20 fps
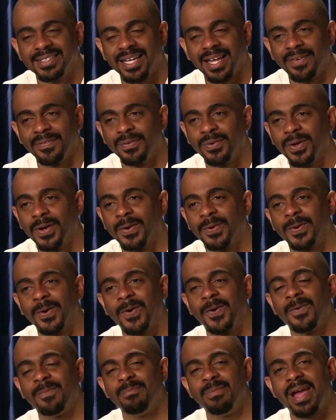So if you're a
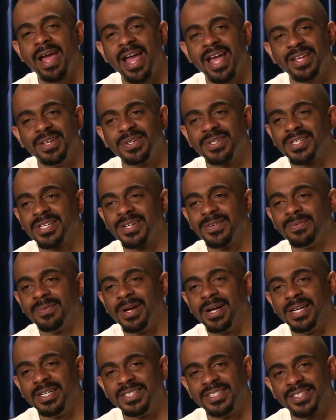grown man, you
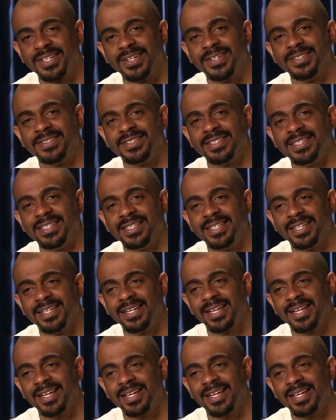shouldn't wear a jersey.